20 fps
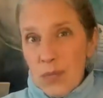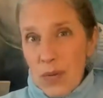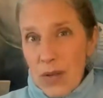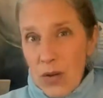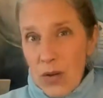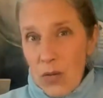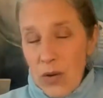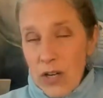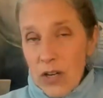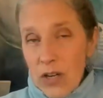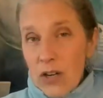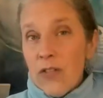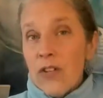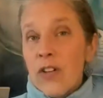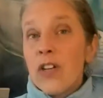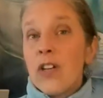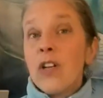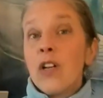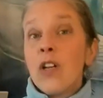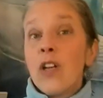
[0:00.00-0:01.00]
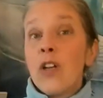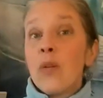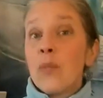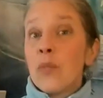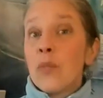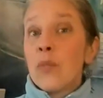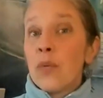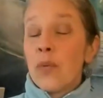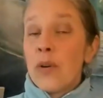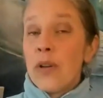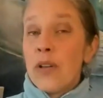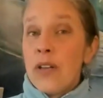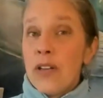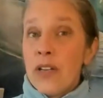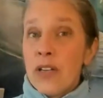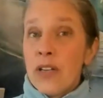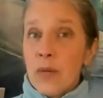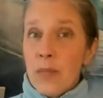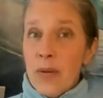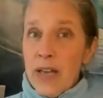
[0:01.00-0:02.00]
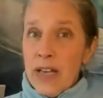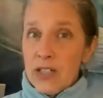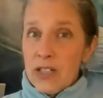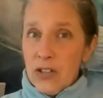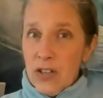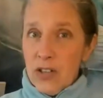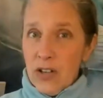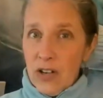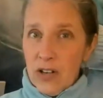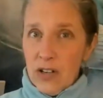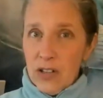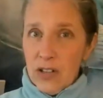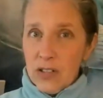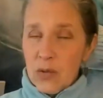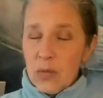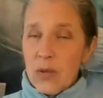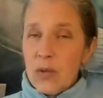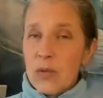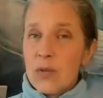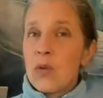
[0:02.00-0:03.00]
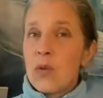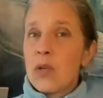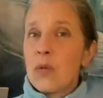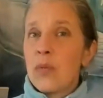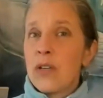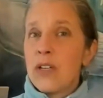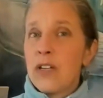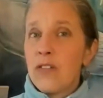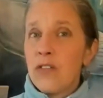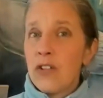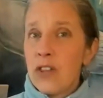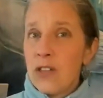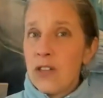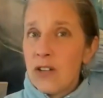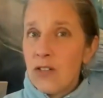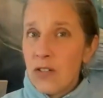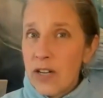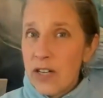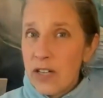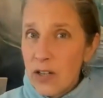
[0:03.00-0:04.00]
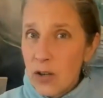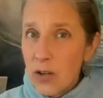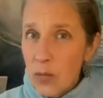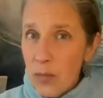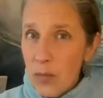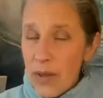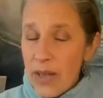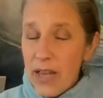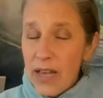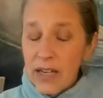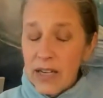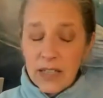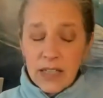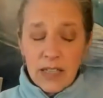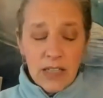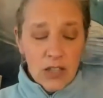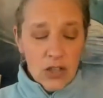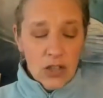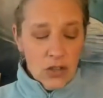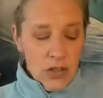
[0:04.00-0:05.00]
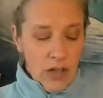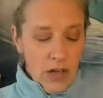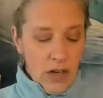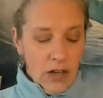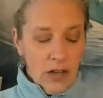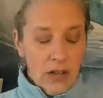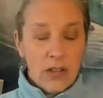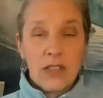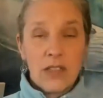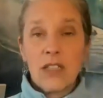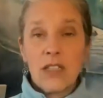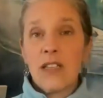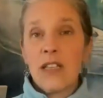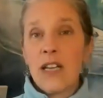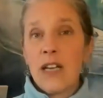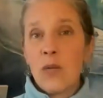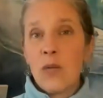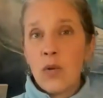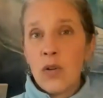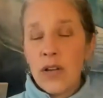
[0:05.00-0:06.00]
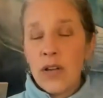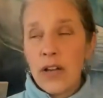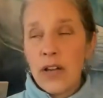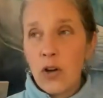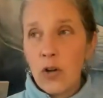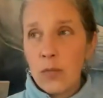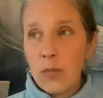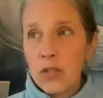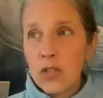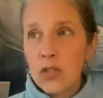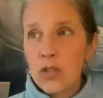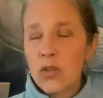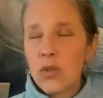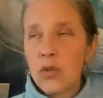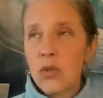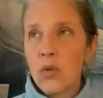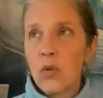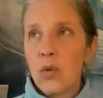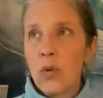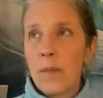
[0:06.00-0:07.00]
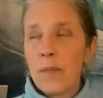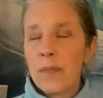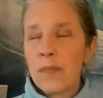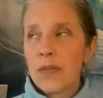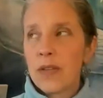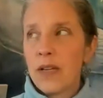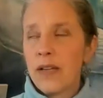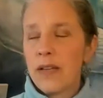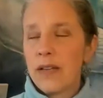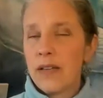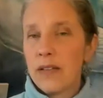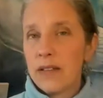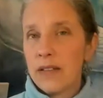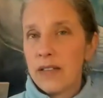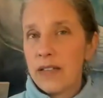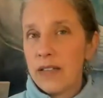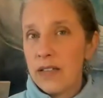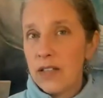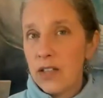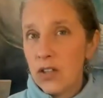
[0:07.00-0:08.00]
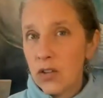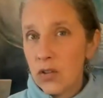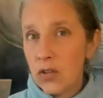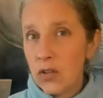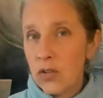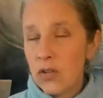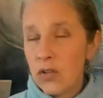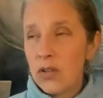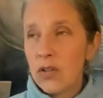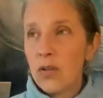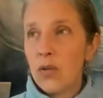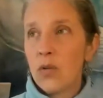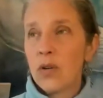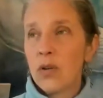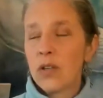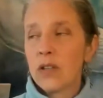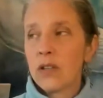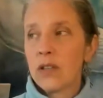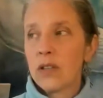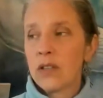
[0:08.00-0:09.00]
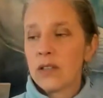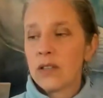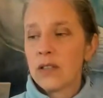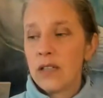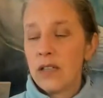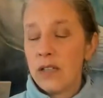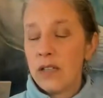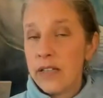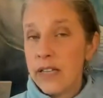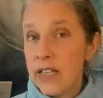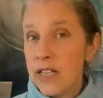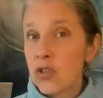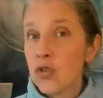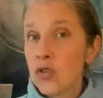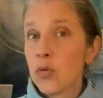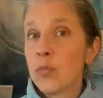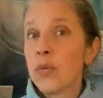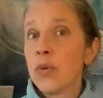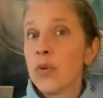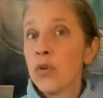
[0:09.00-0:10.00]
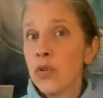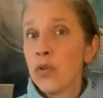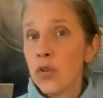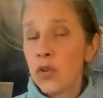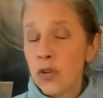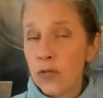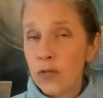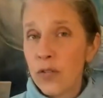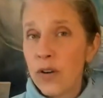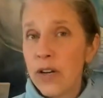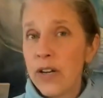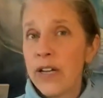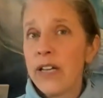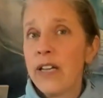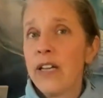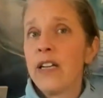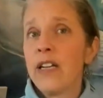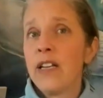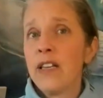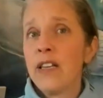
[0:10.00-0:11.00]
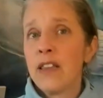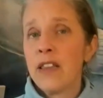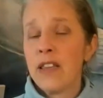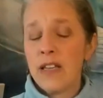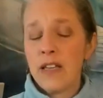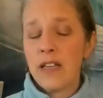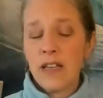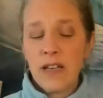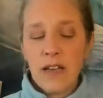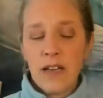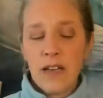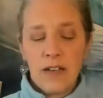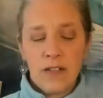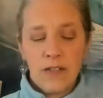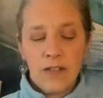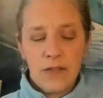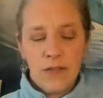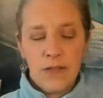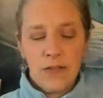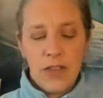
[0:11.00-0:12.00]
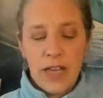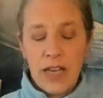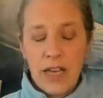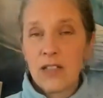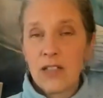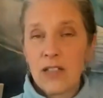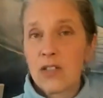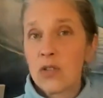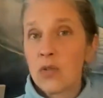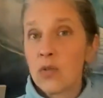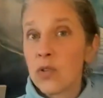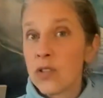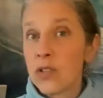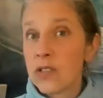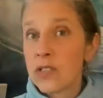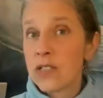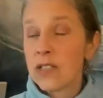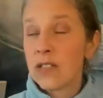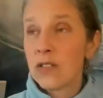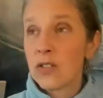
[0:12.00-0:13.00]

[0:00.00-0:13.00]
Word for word: Be aware of it and bring it back to the heart. We always want to bring everything right now back into the heart, and that will help to heal or cleanse or purify anything of that sort,